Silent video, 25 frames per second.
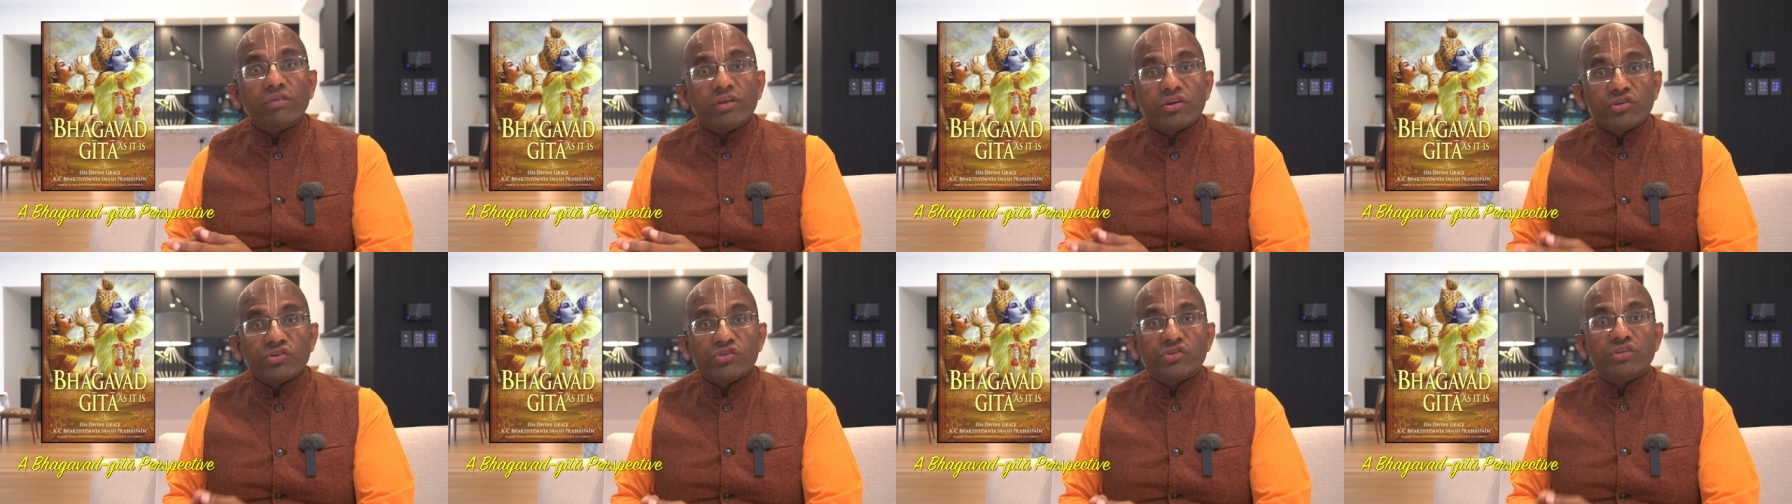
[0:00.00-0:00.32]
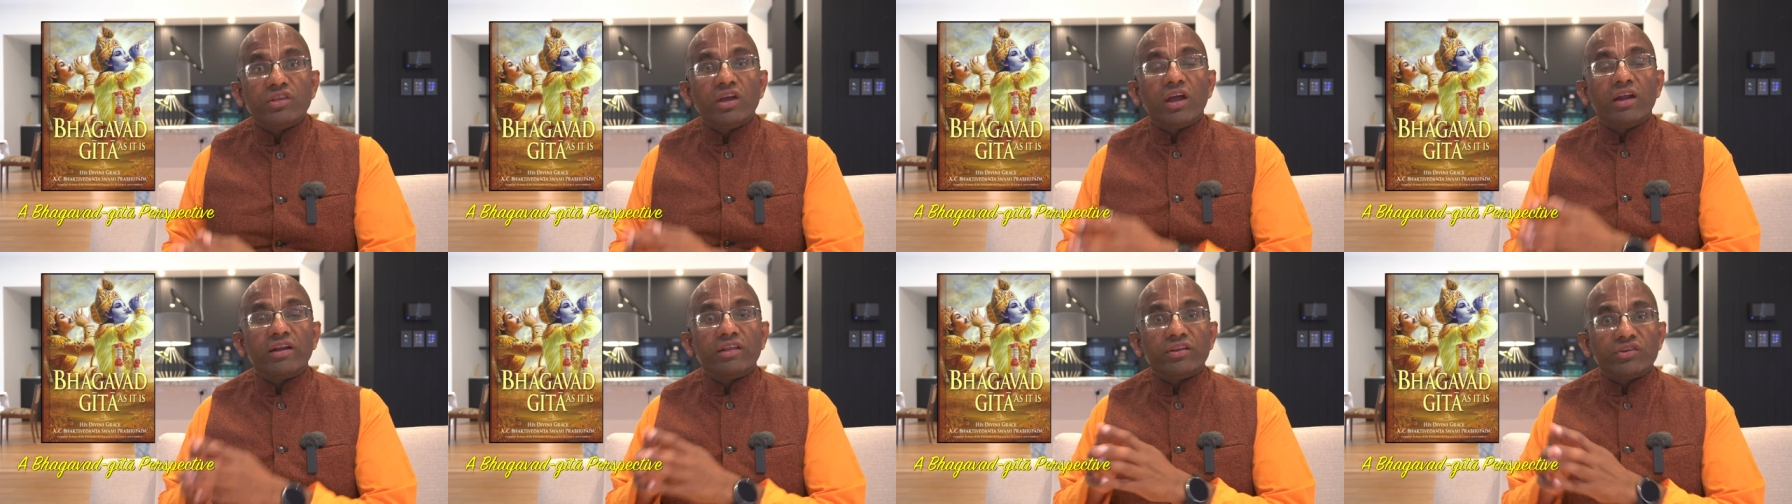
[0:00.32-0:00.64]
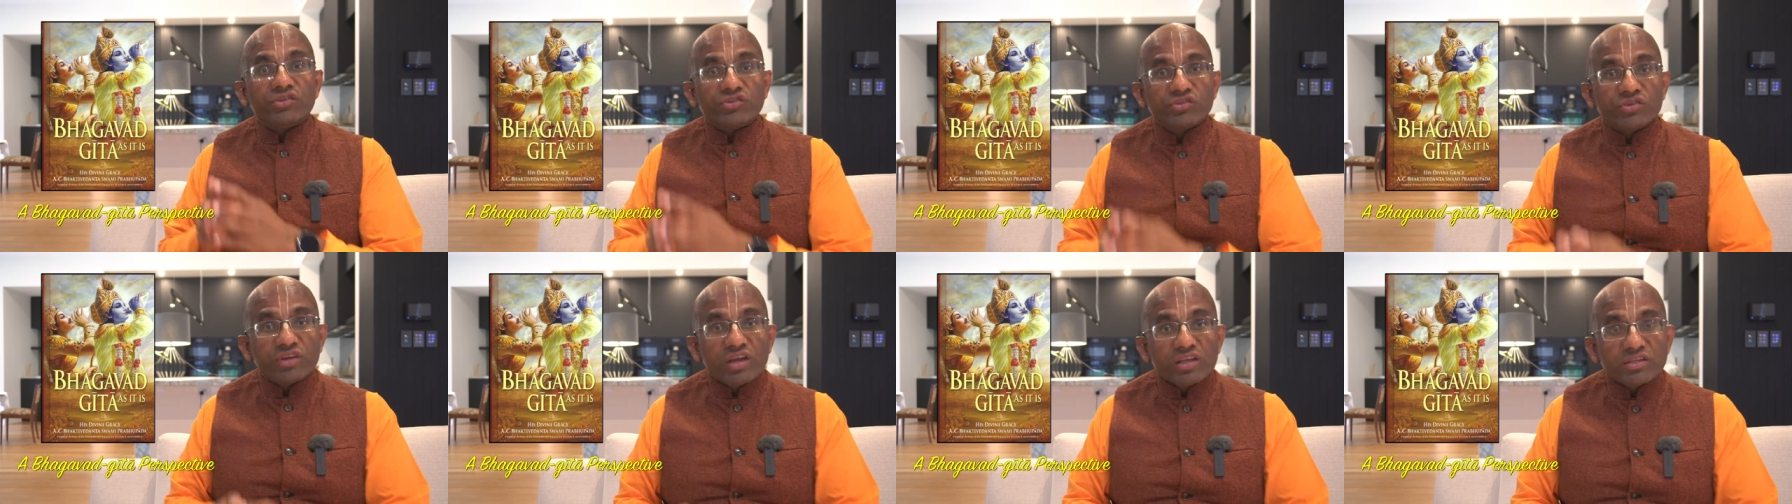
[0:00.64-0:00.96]
Krishna and
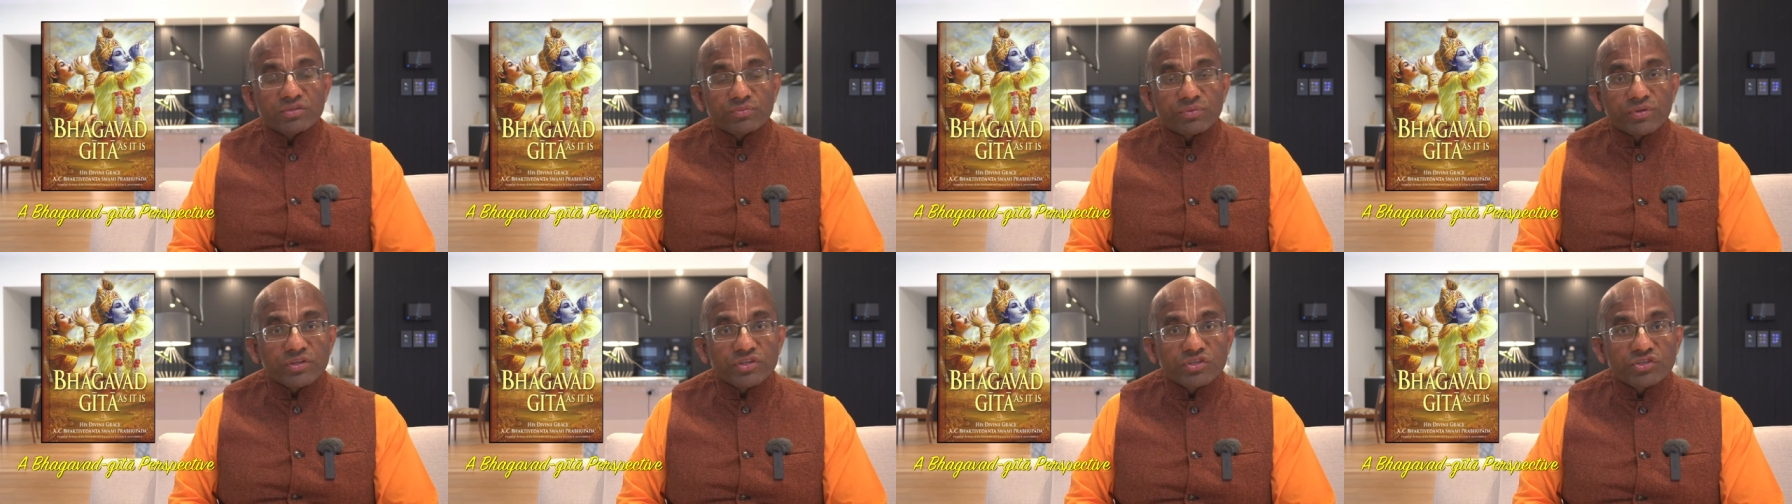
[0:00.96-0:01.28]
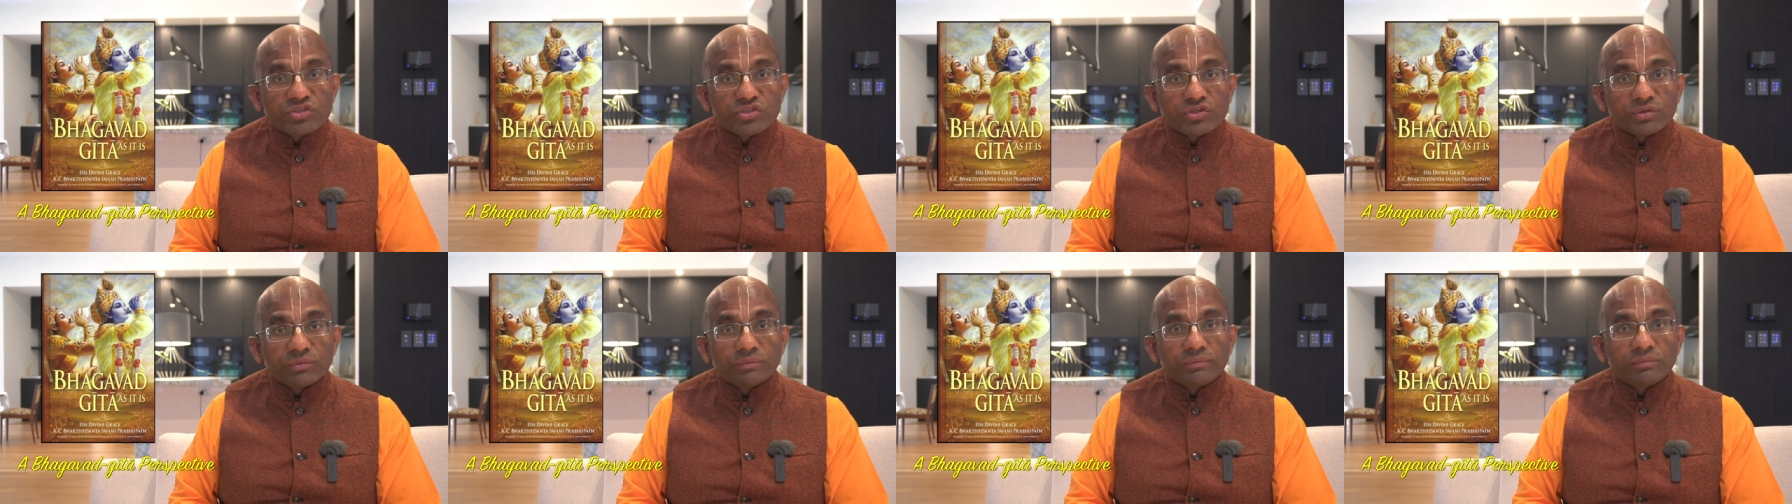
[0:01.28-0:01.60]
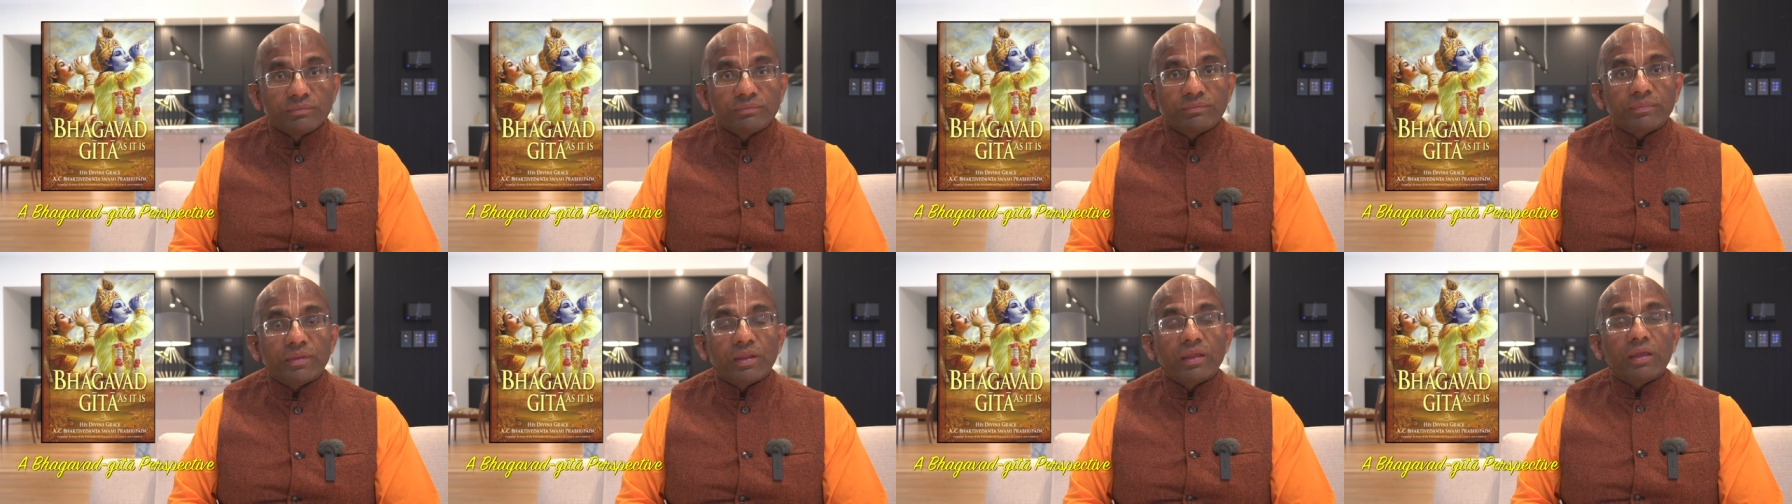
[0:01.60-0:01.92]
Krishna's
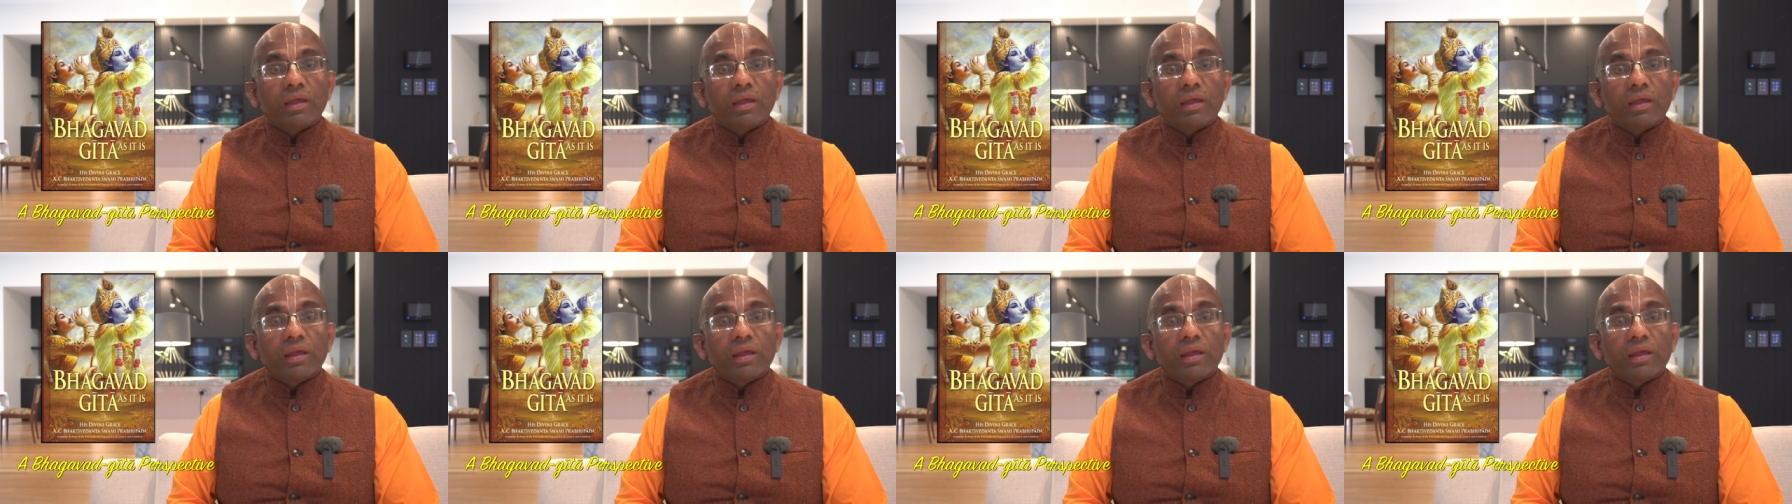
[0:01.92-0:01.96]
wisdom